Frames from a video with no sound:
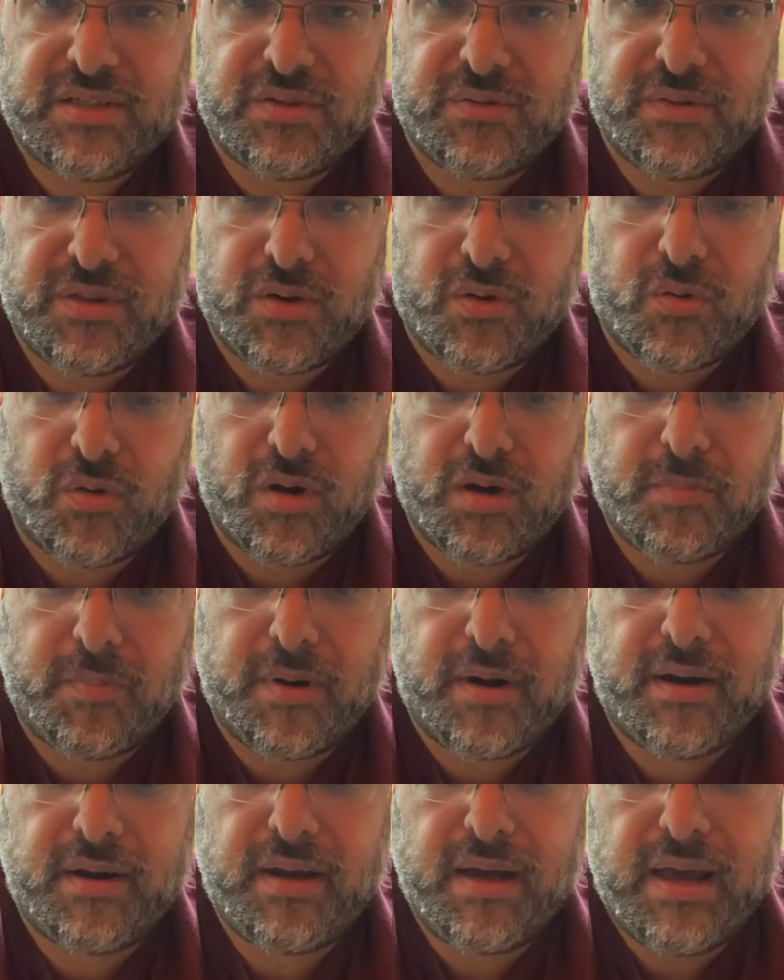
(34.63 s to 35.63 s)
the cork
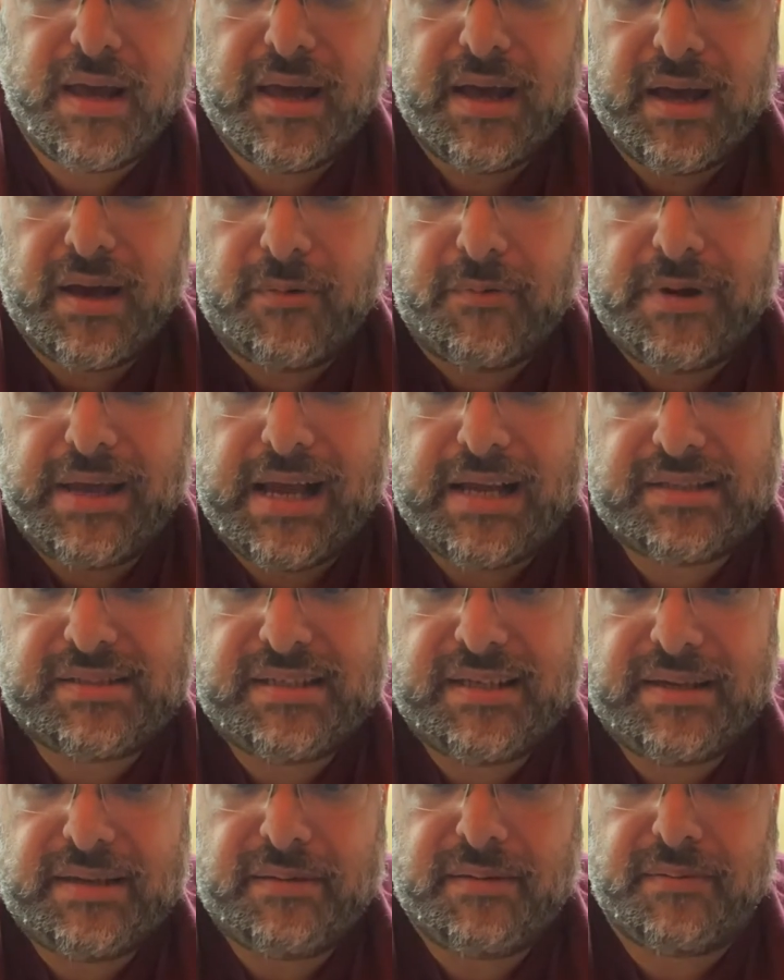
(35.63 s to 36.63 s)
part, we
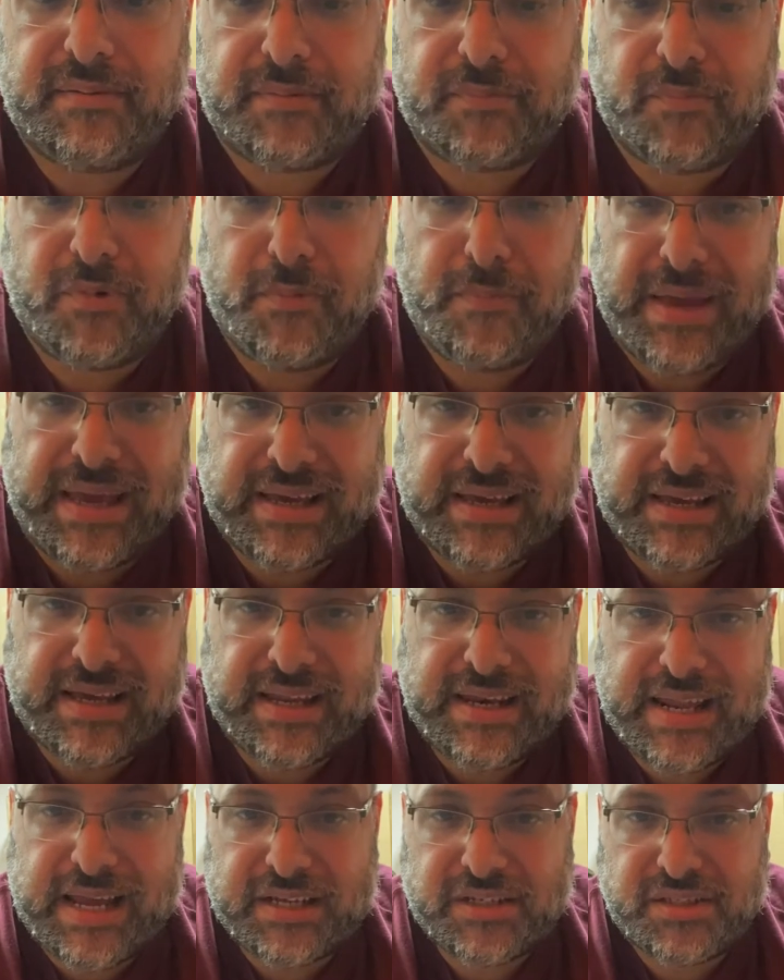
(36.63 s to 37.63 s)
actually, we make a
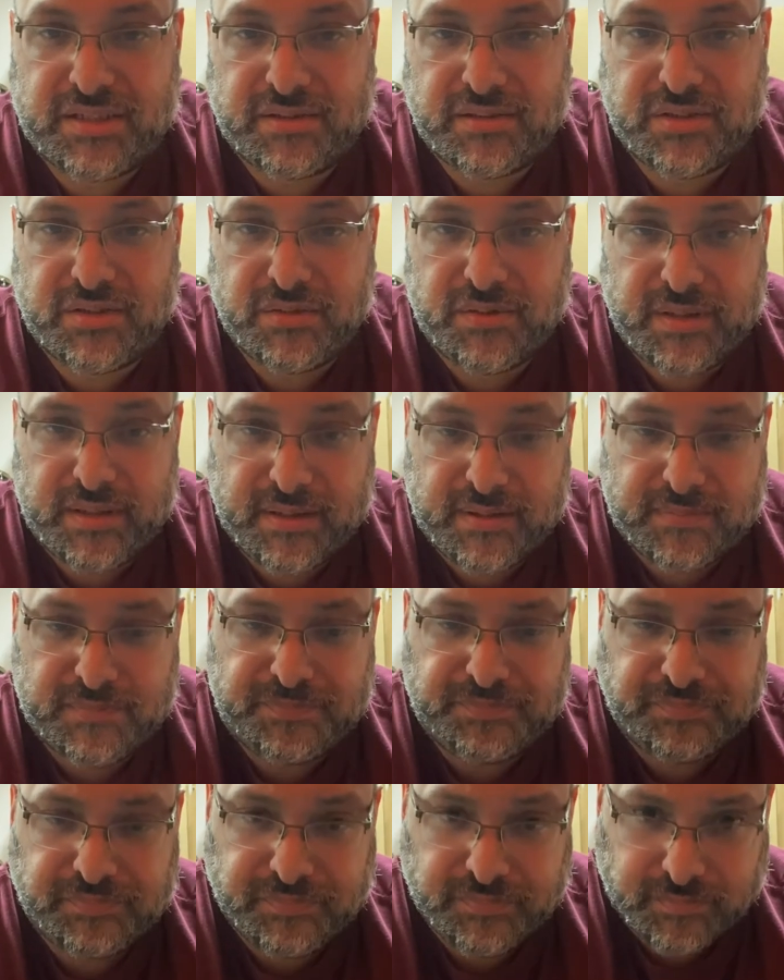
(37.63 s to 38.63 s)
connection to the
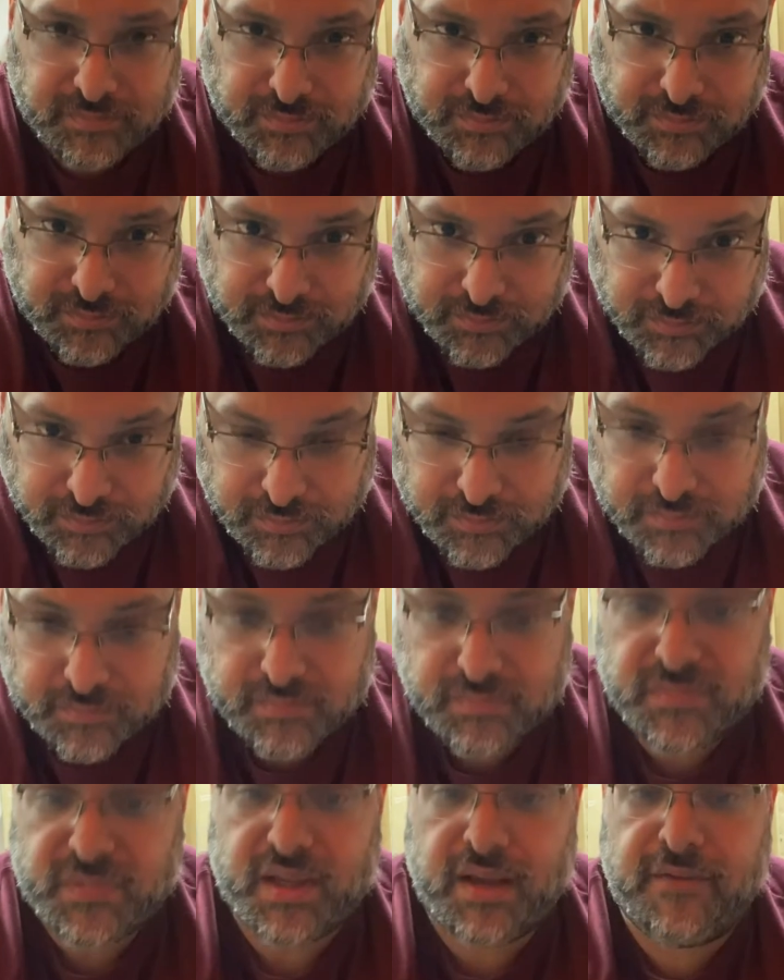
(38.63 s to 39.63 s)

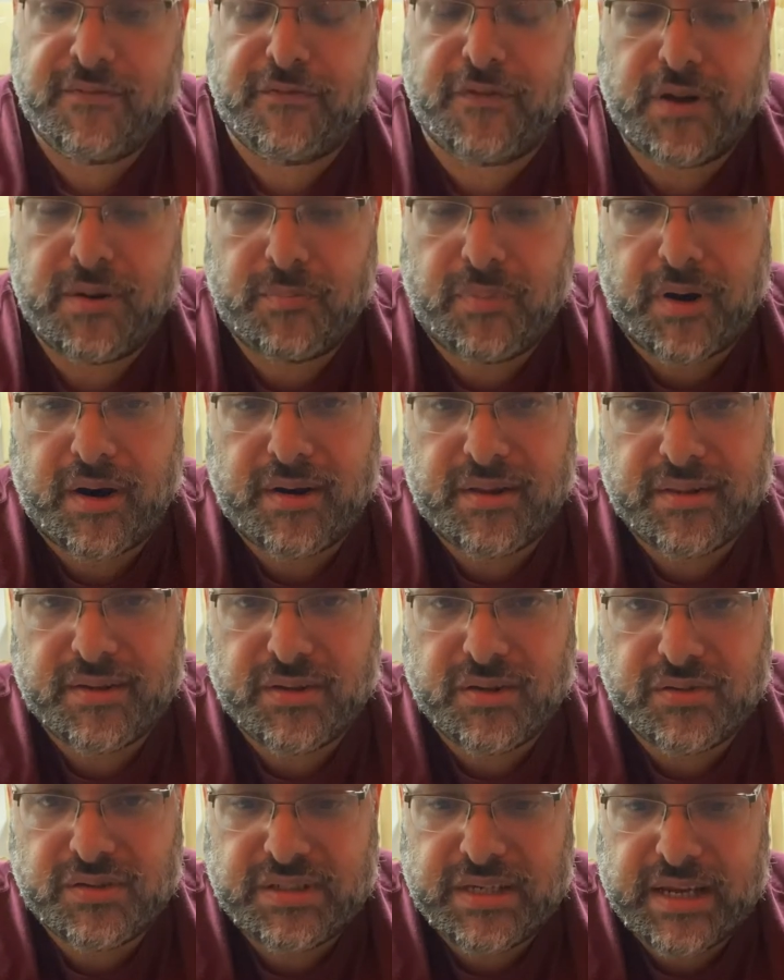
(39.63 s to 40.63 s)
front part of the
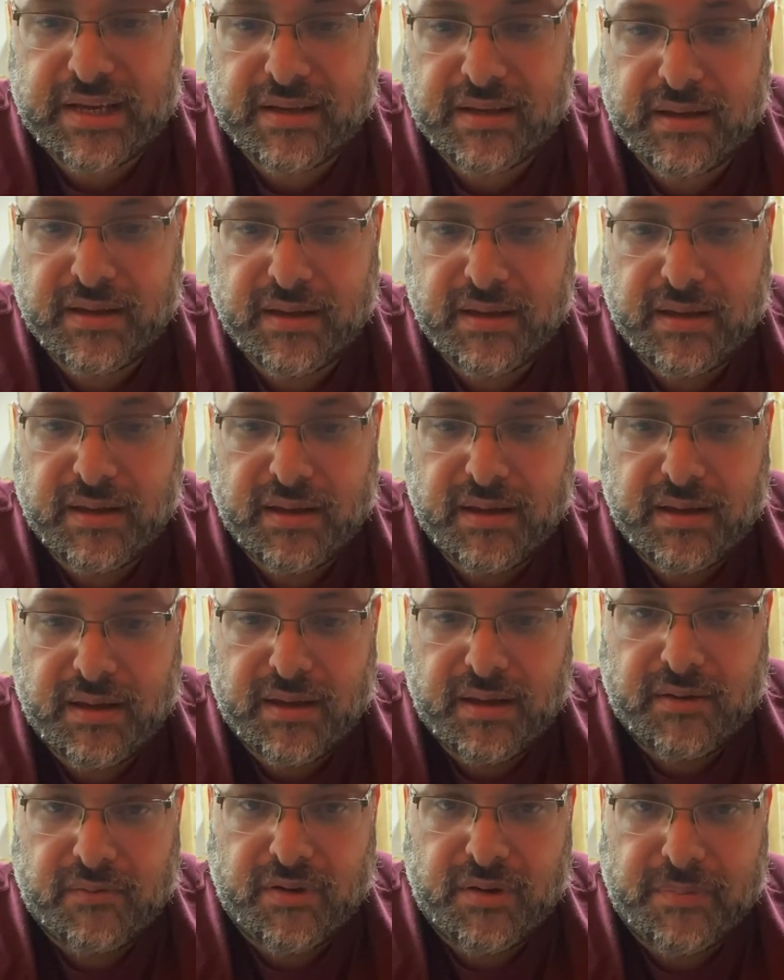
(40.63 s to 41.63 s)
gooseneck.
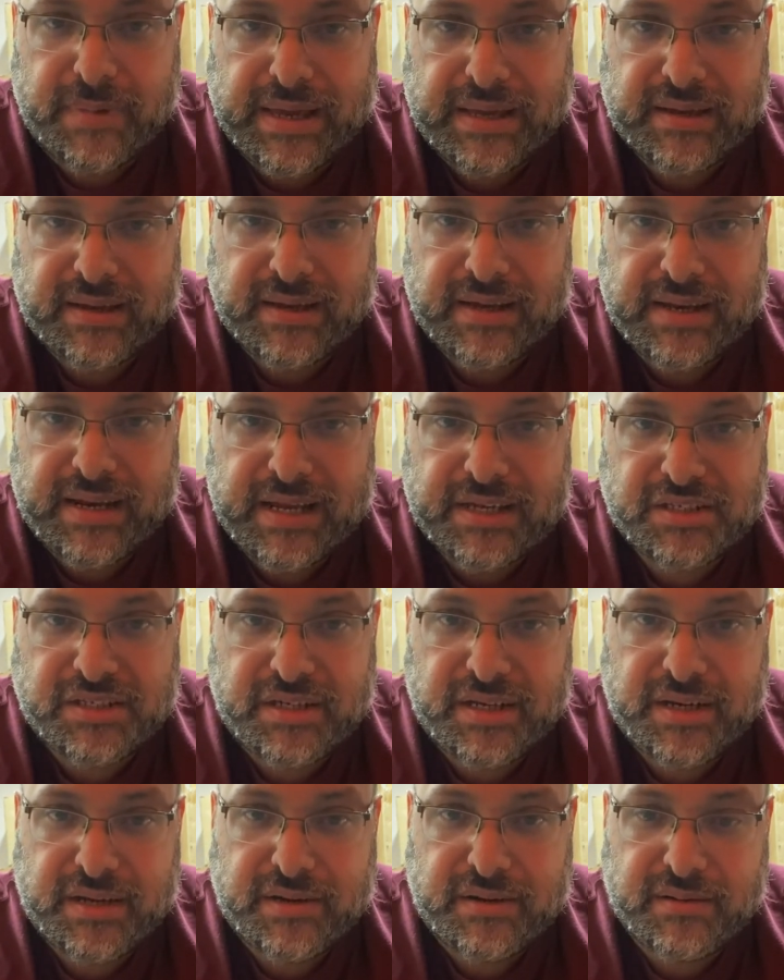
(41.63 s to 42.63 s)
We make a connection
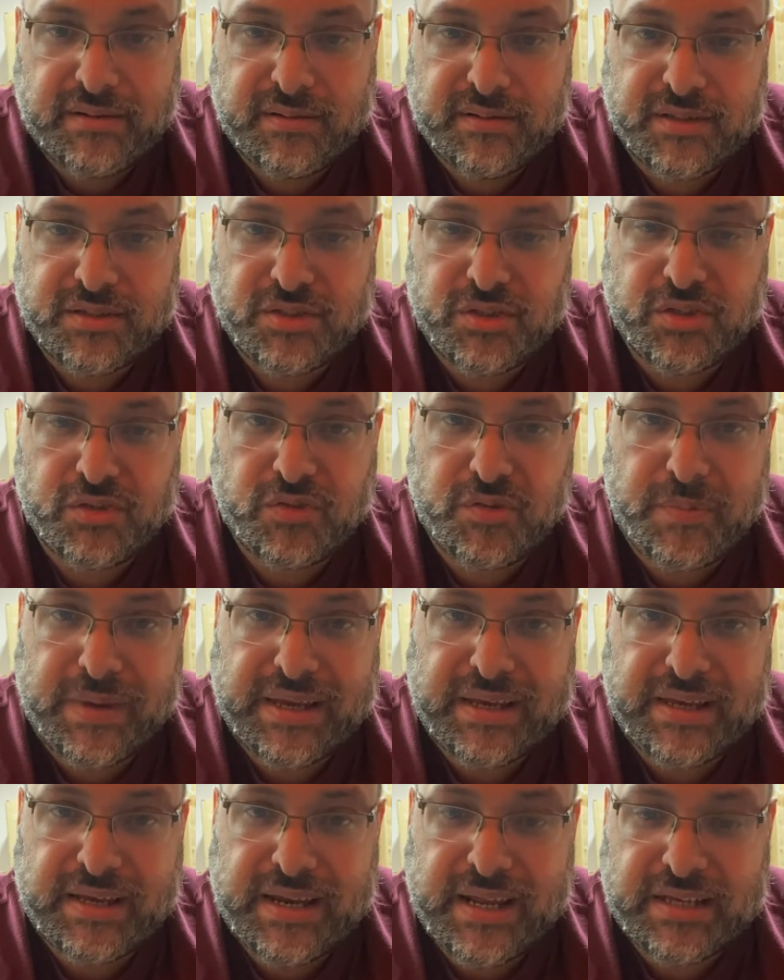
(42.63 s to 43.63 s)
here. As soon as we make
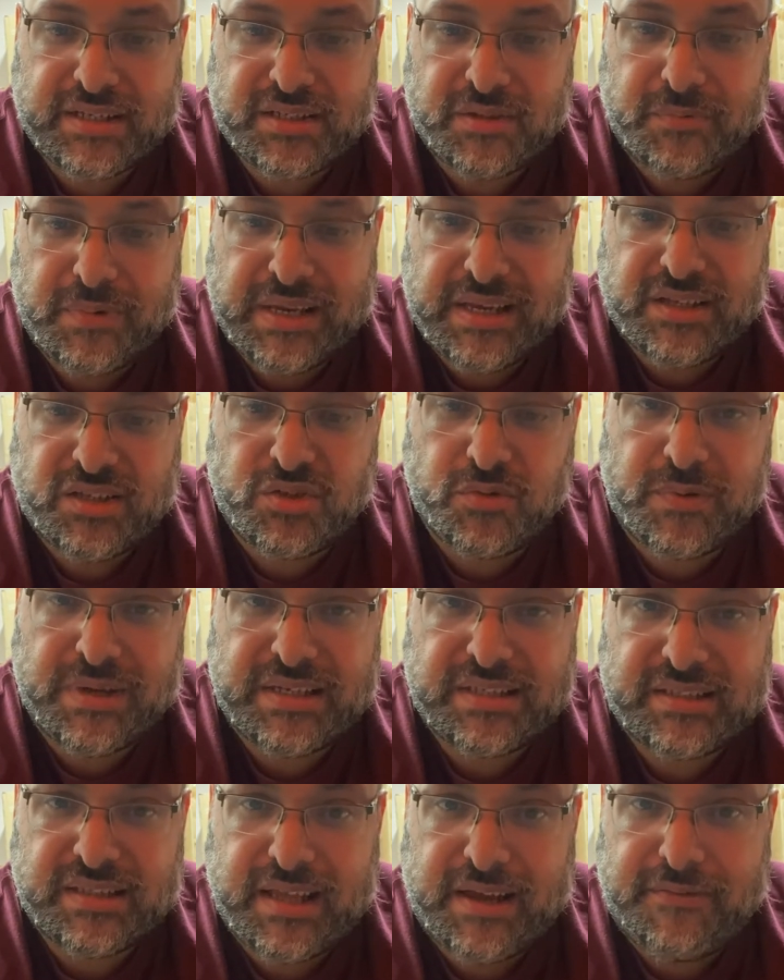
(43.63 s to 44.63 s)
a connection, we can
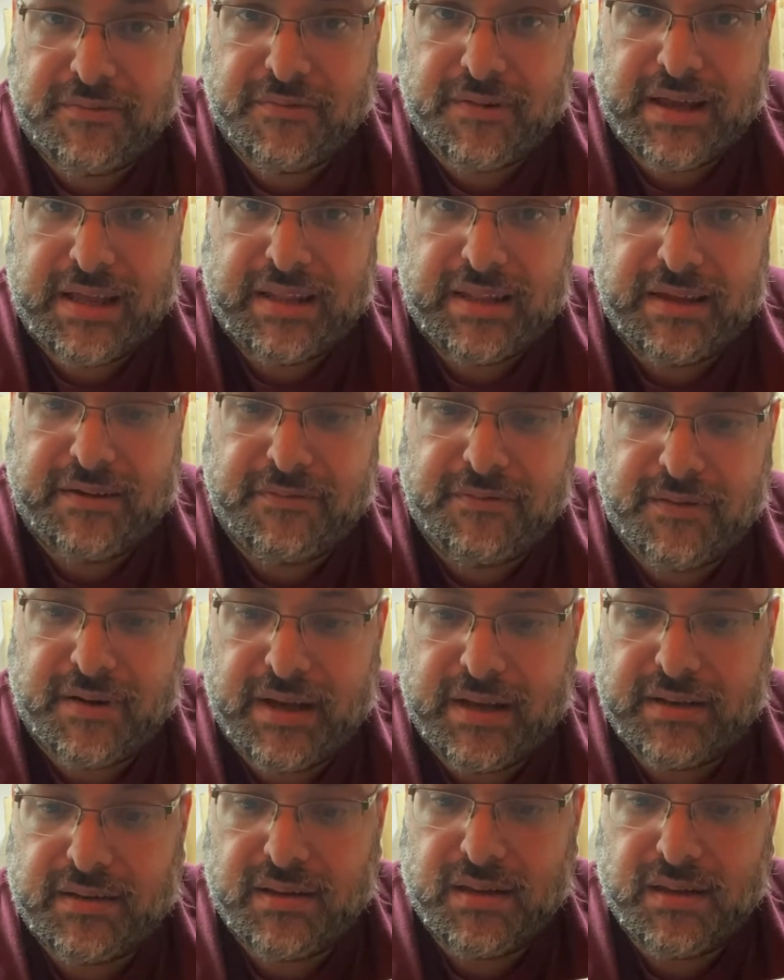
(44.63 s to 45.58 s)
twist left, right, left, right.